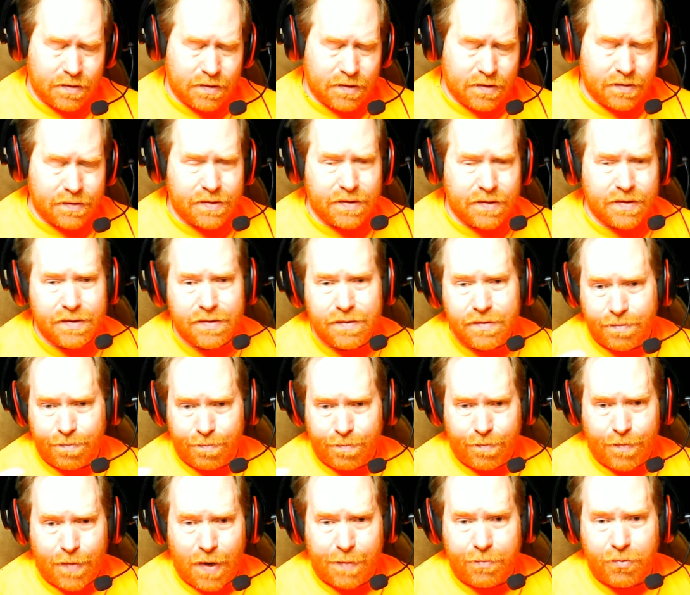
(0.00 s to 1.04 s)
since
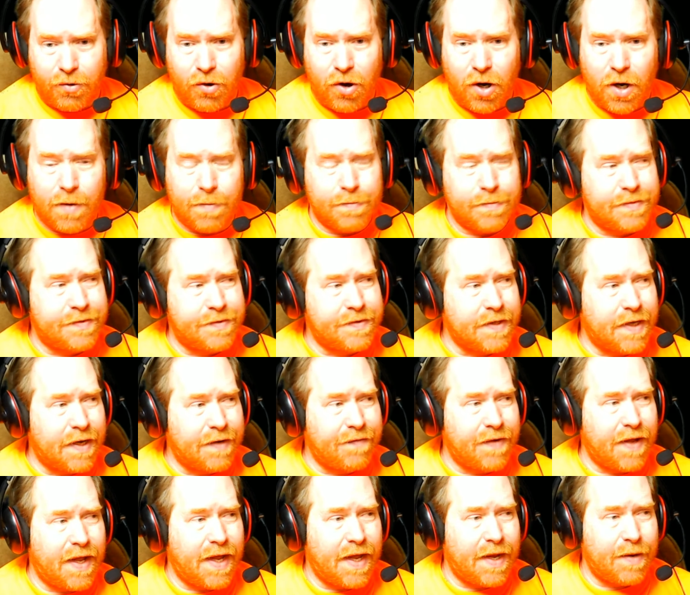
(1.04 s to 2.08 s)
my problems
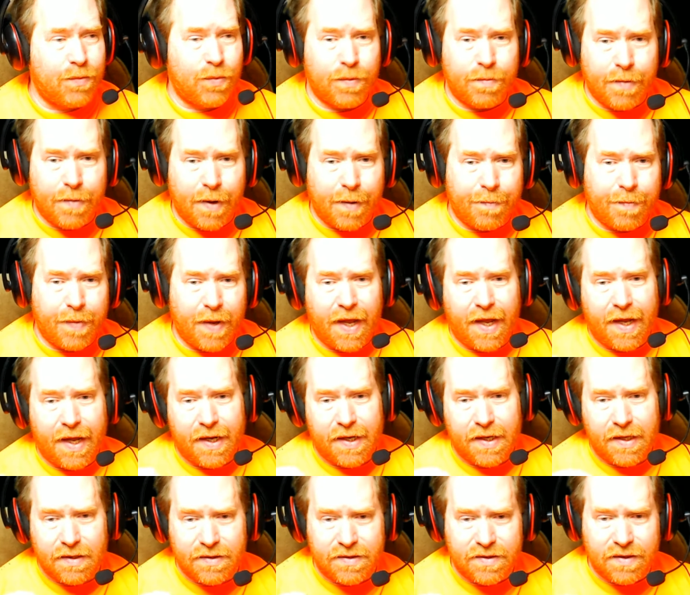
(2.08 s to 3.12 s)
I've had with my
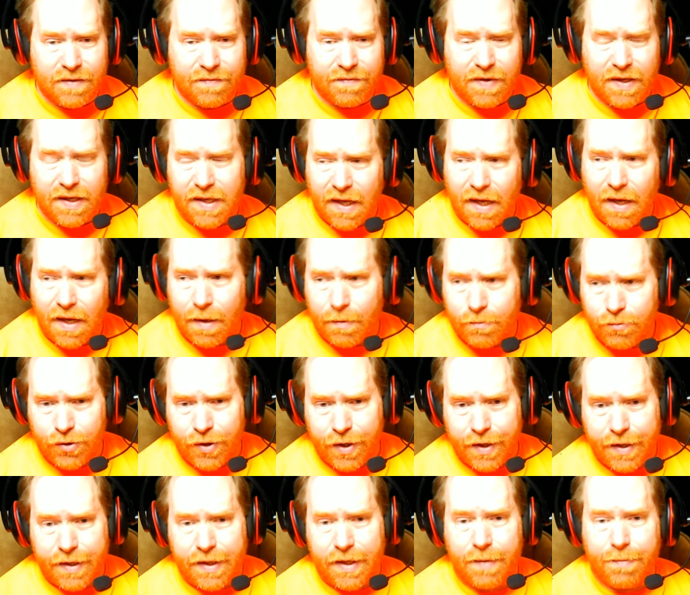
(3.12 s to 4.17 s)
back and stuff like that, I'm
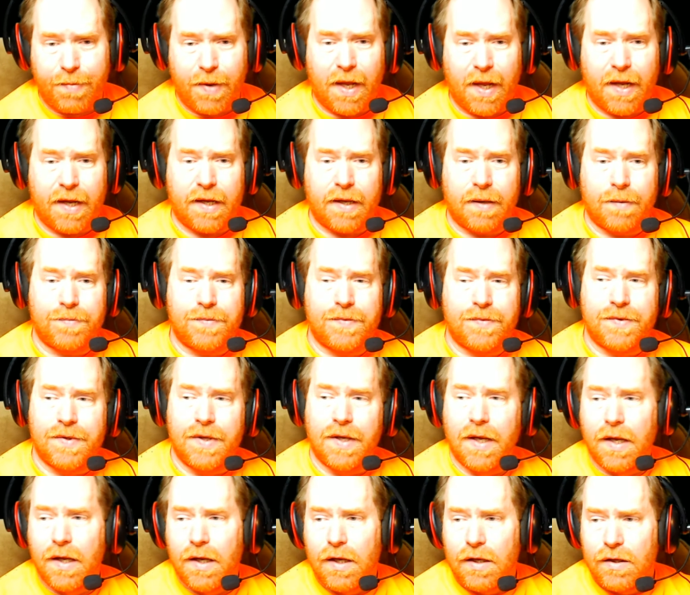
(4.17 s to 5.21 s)
trying to get back up
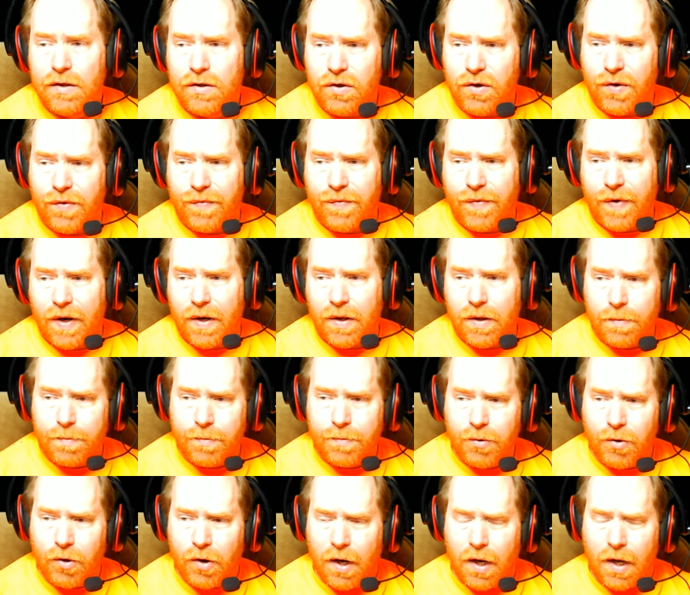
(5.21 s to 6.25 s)
to a regular
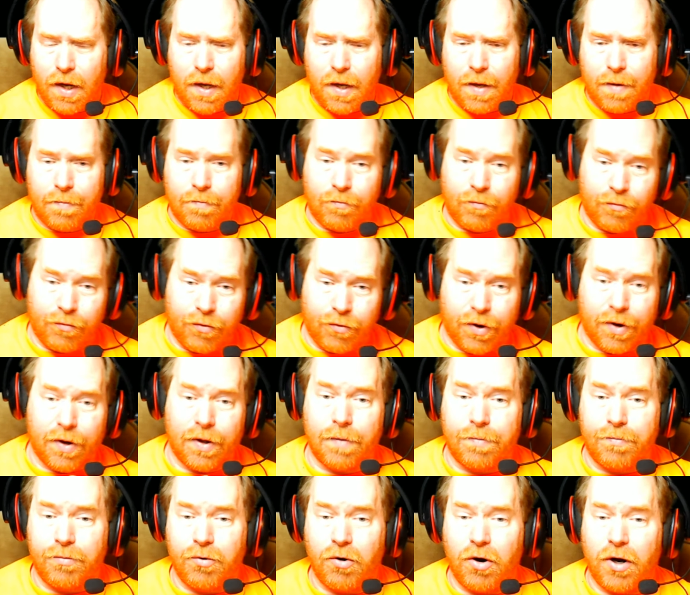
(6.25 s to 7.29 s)

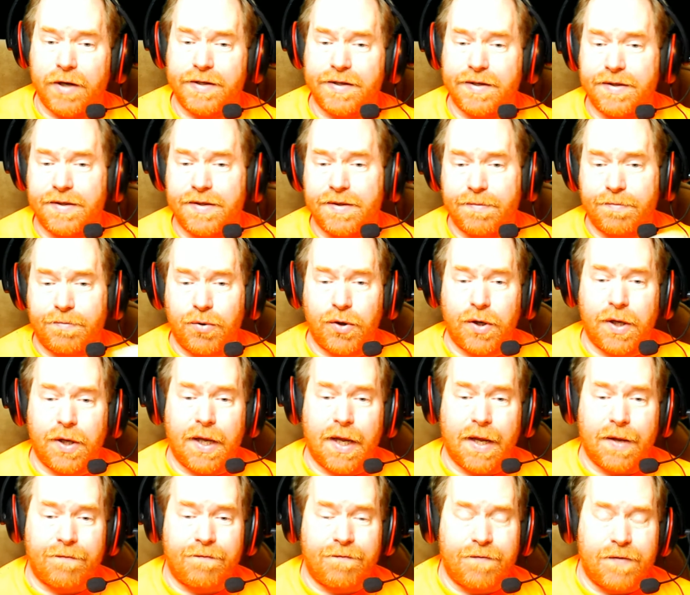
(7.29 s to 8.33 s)
process of putting
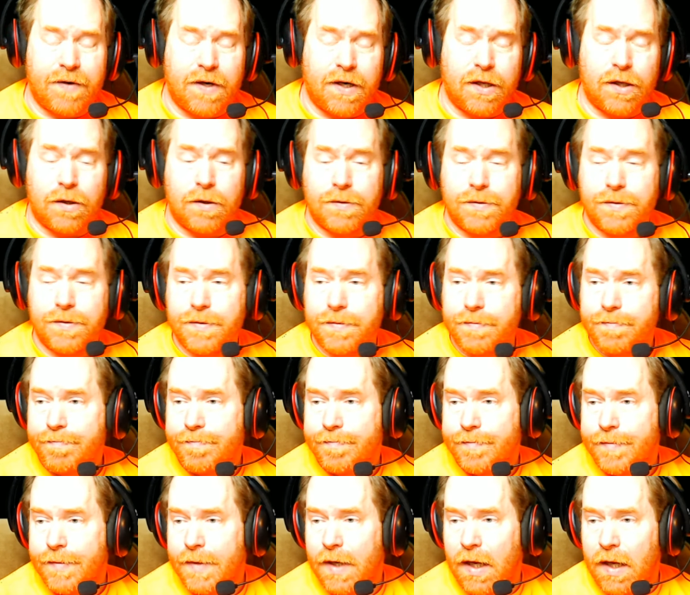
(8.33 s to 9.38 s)
out videos.
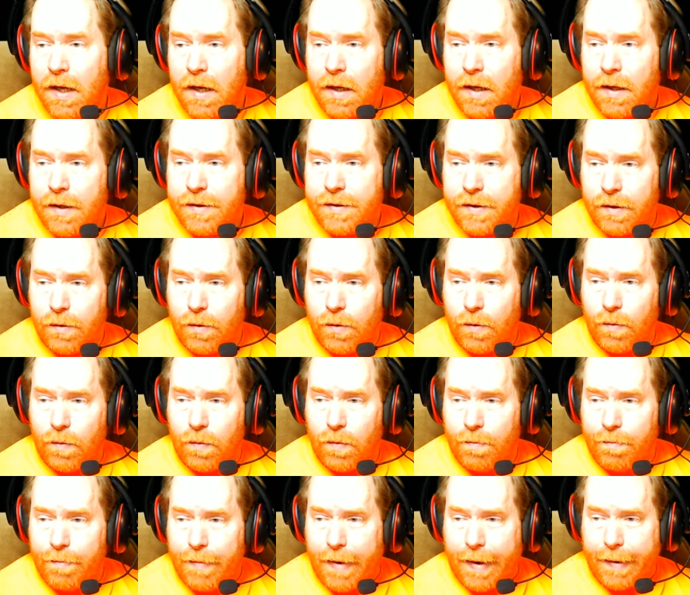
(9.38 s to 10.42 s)
So
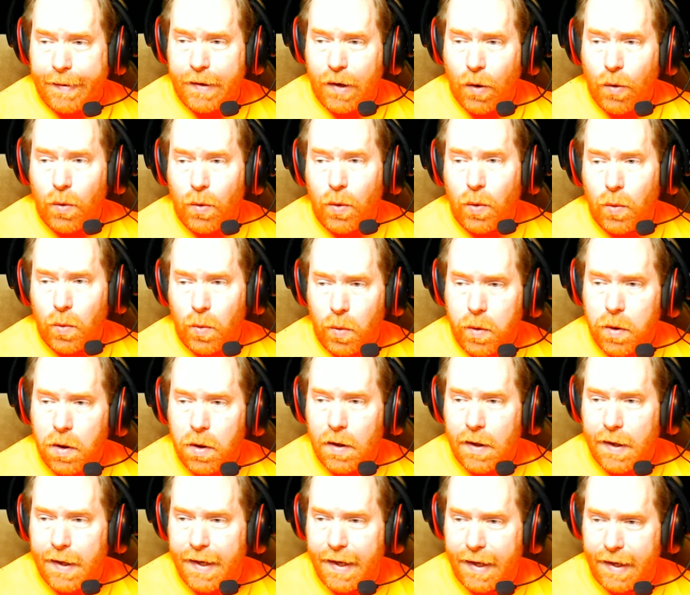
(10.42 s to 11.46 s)
my goal
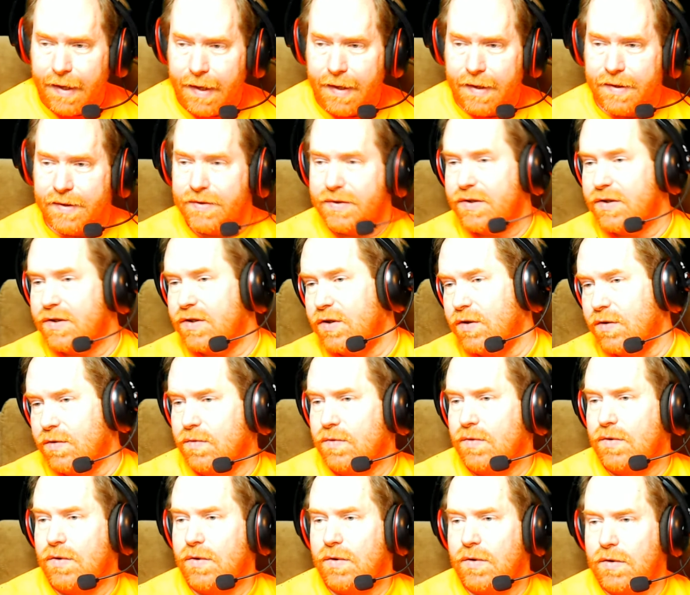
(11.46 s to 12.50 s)
is
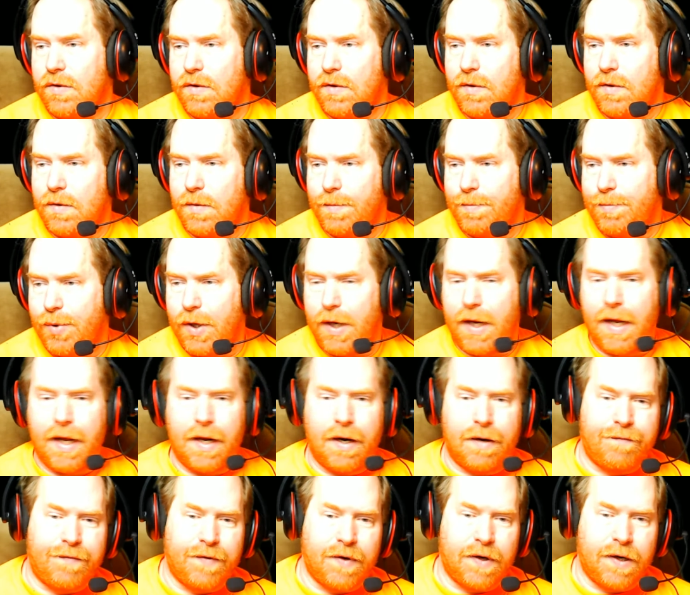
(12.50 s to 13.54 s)
to put
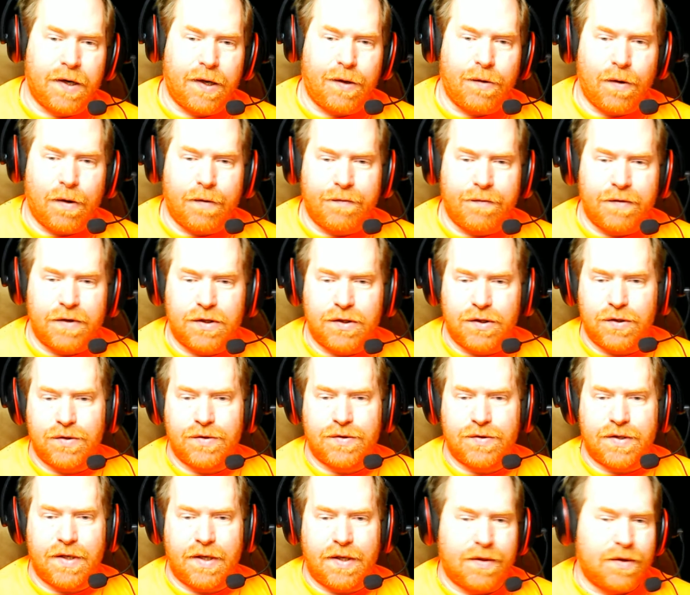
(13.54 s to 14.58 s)
out a video every
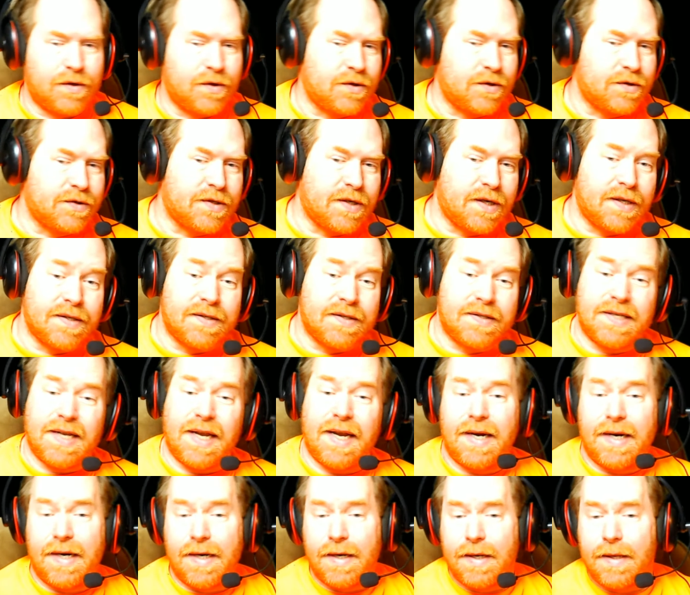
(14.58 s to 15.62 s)
Tuesday, Thursday, and
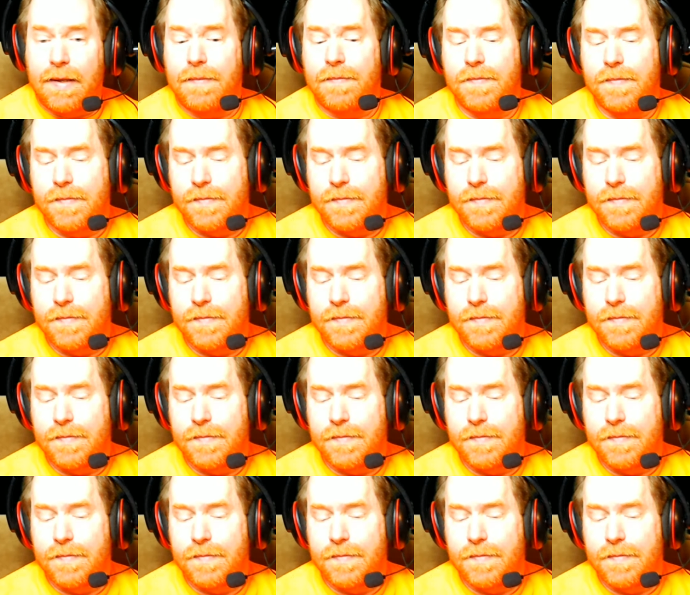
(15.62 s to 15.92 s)
Saturday,